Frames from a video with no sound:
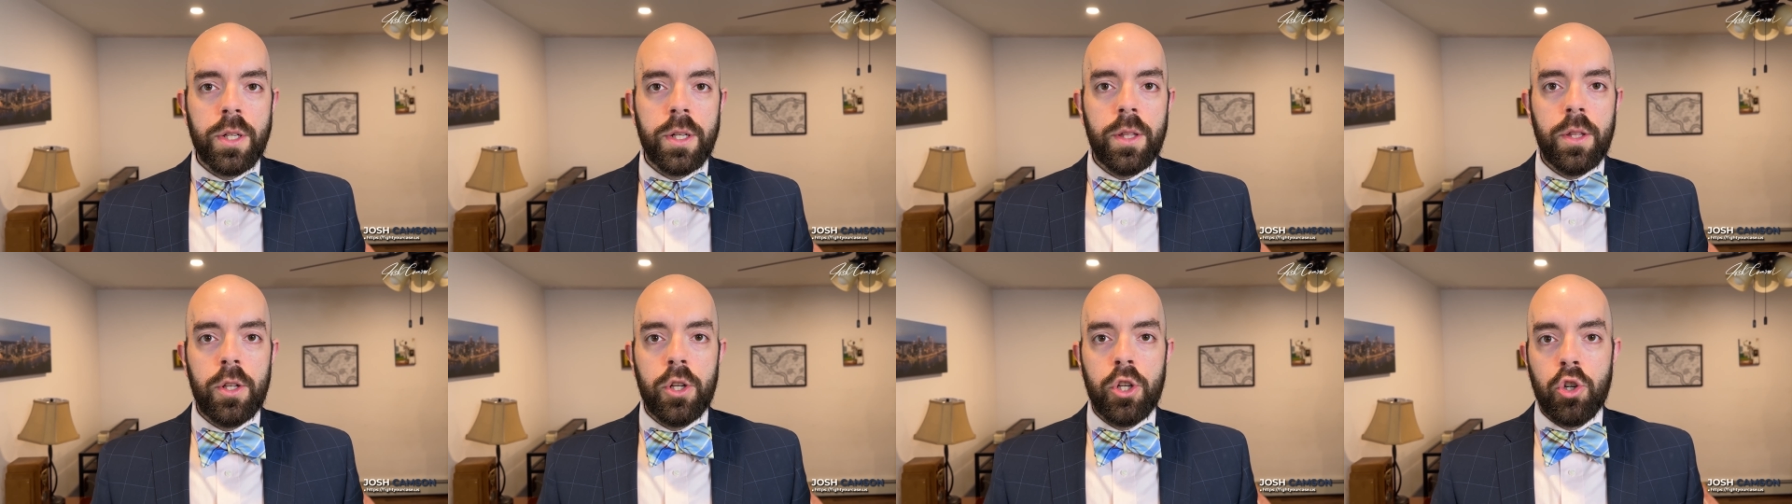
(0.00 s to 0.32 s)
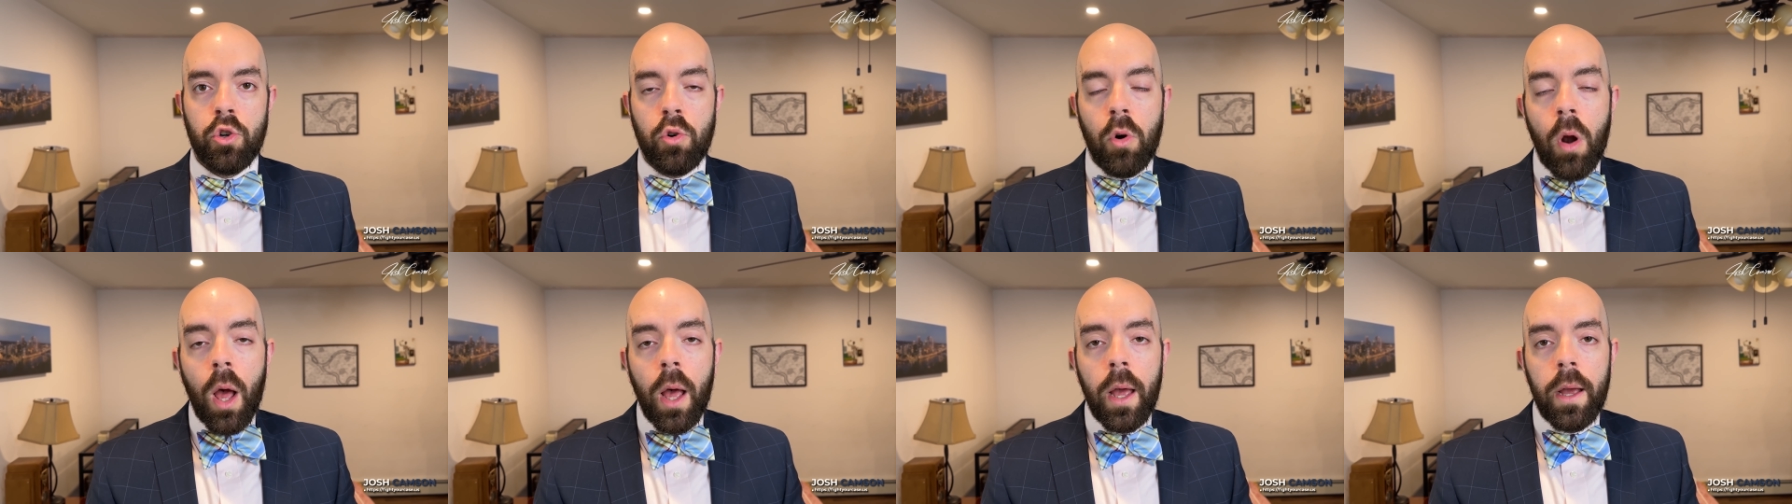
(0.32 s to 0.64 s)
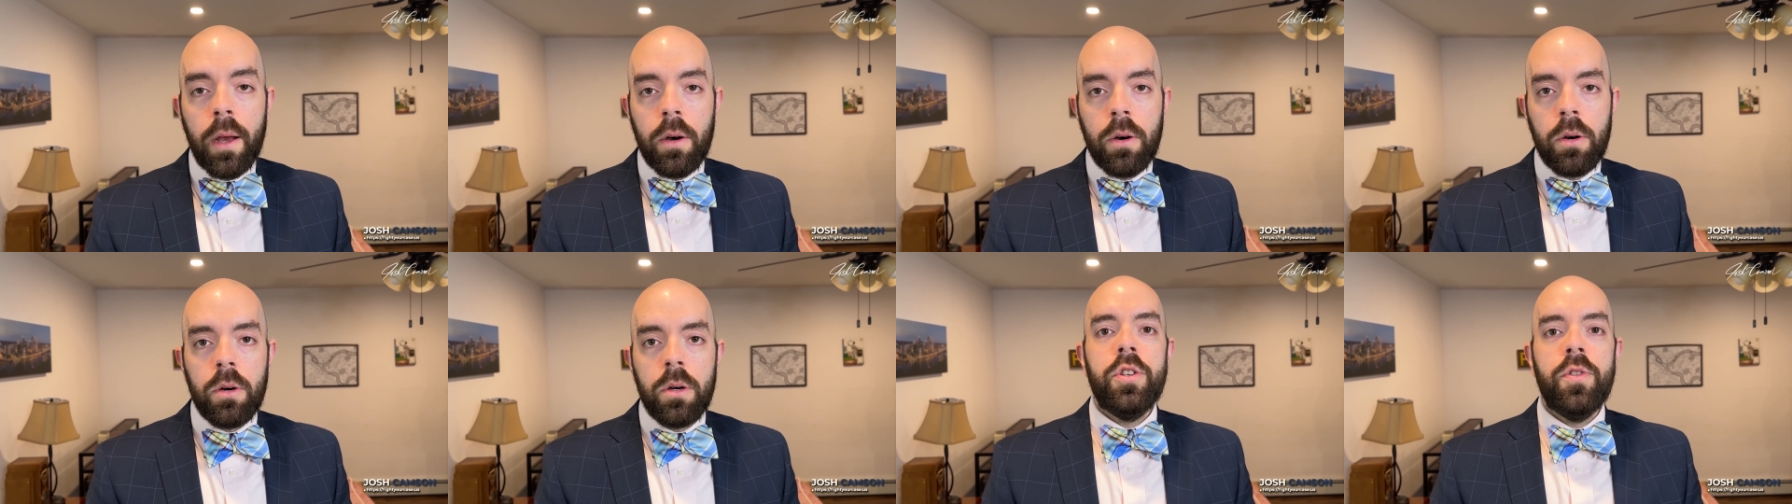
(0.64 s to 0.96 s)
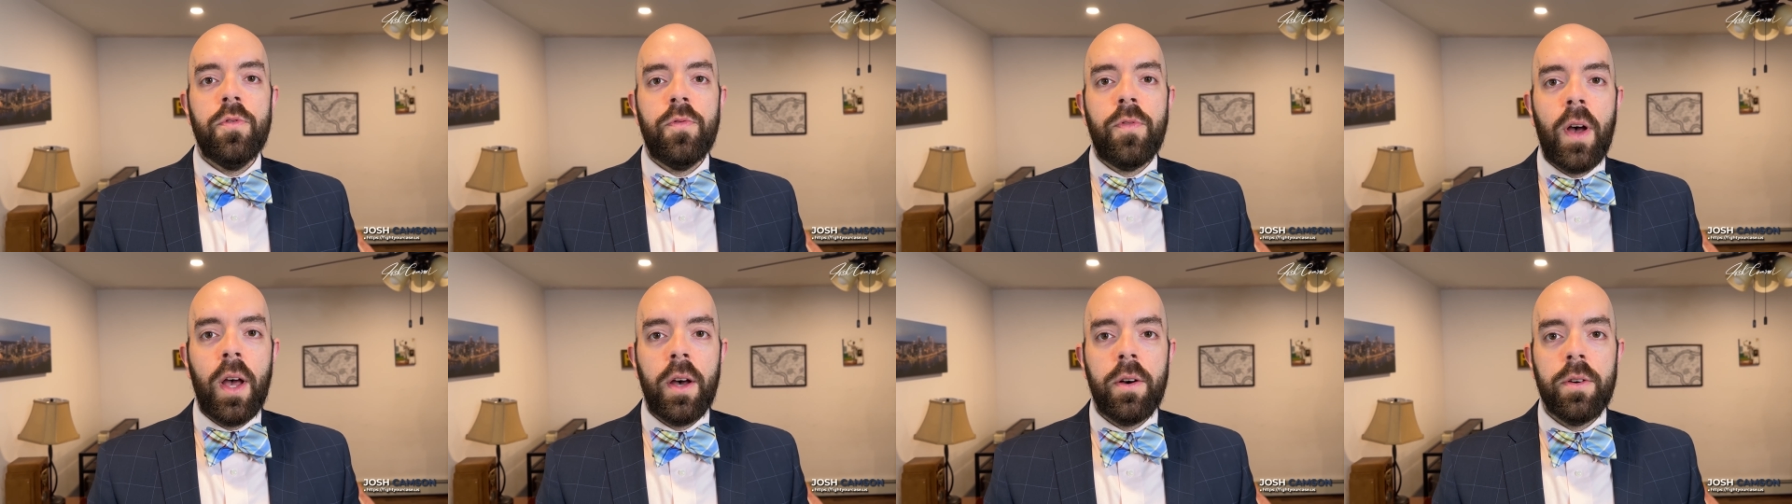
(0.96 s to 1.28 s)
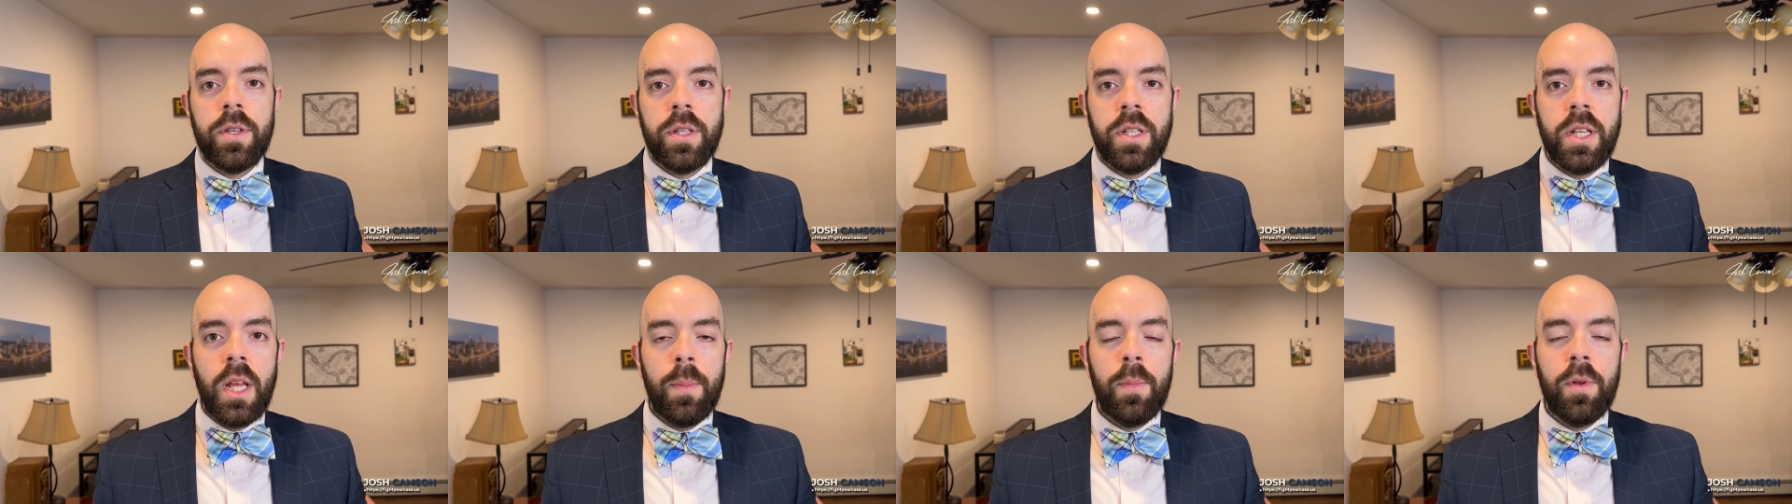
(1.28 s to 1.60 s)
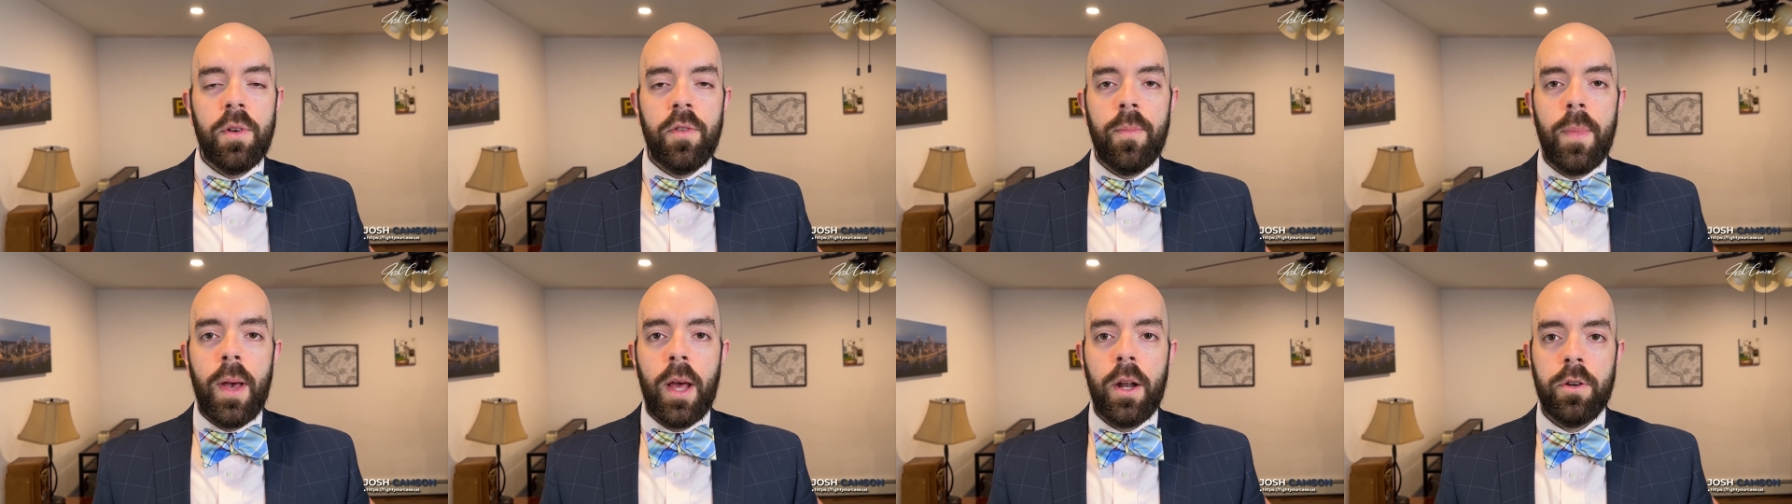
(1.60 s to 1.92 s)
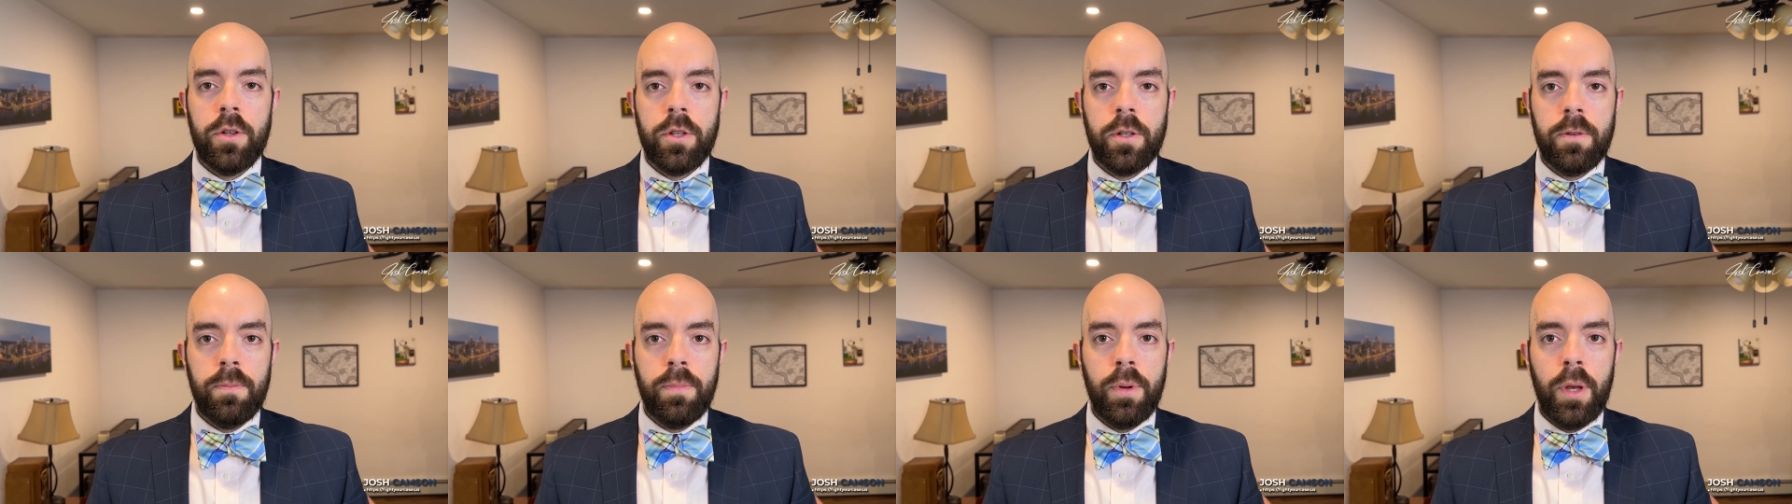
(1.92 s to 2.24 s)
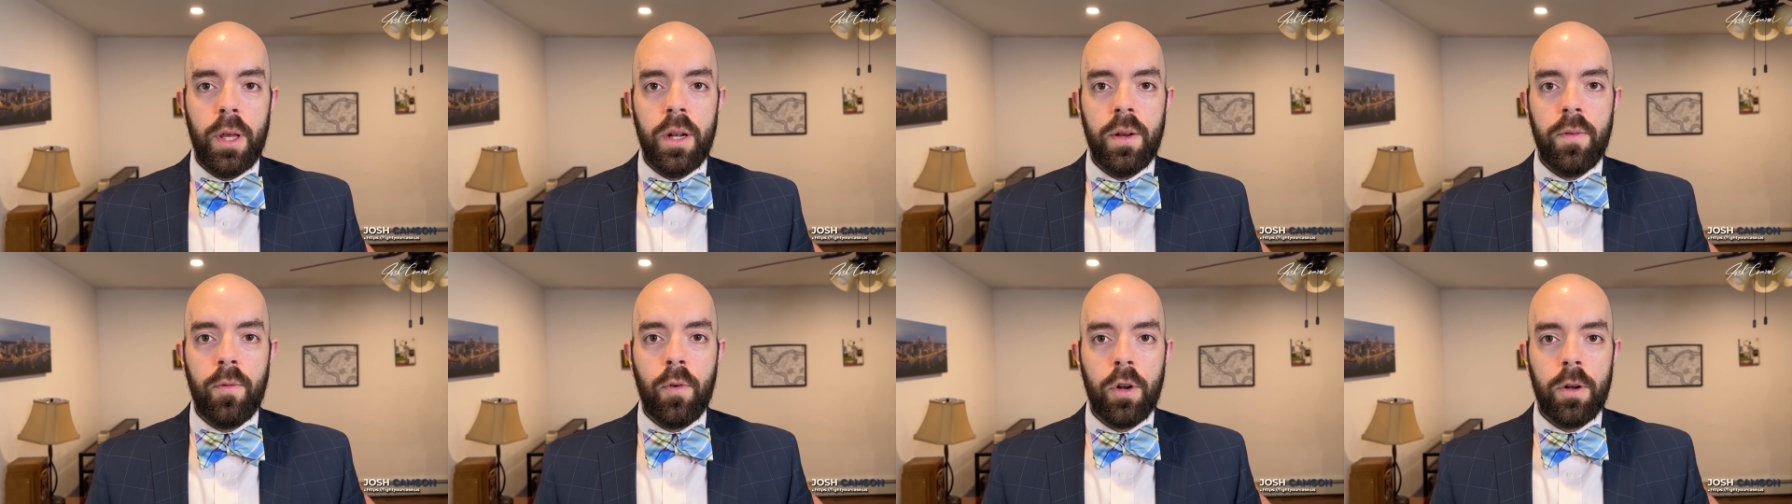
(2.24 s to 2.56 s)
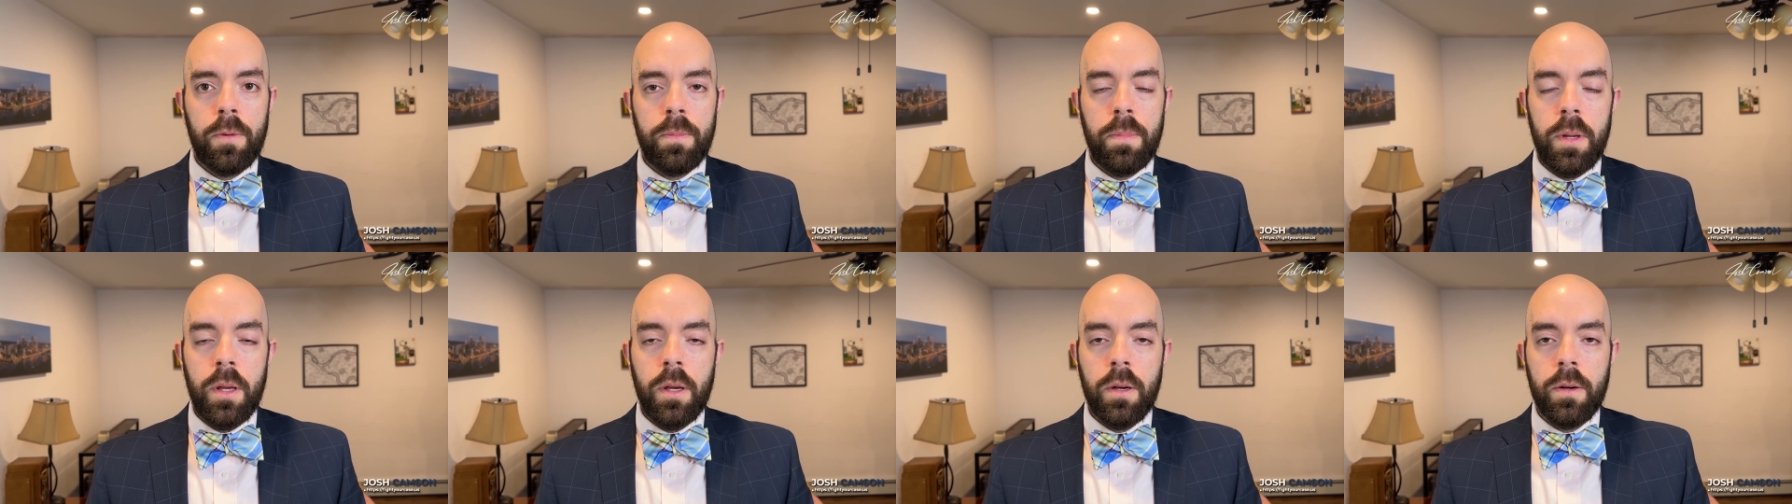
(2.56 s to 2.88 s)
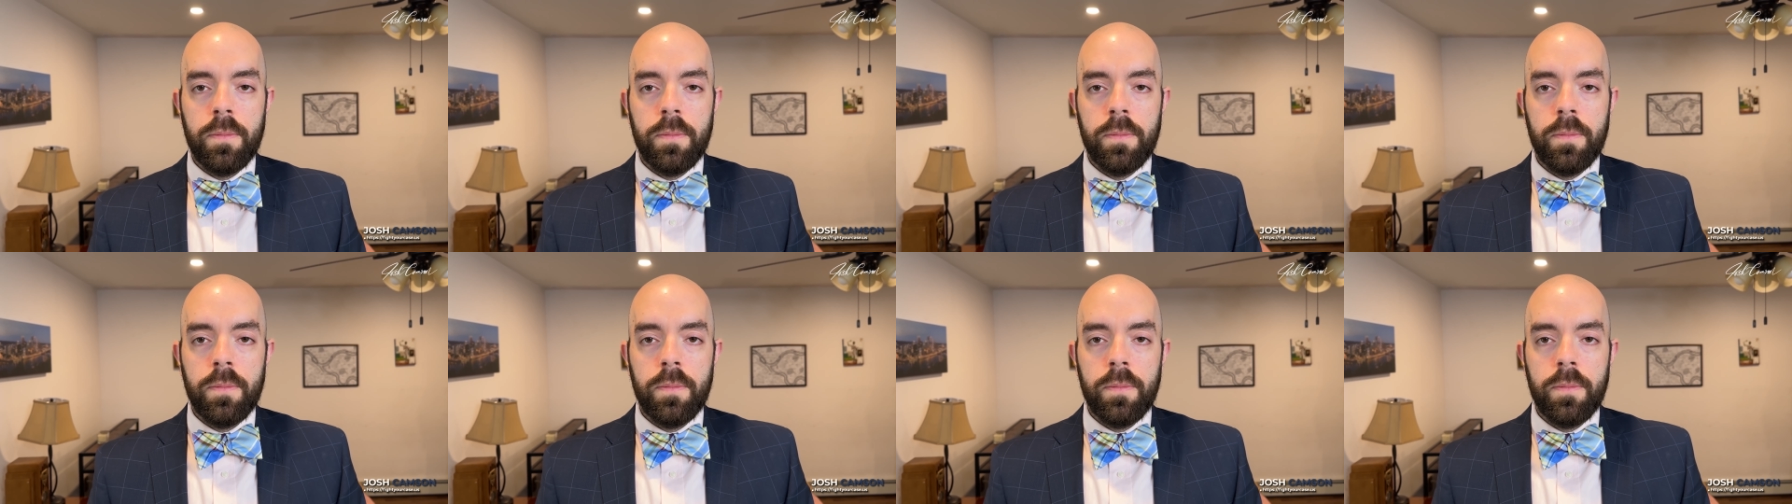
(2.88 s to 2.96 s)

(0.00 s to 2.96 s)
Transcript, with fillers: at the trial, to file a statement of matters complained of on appeal.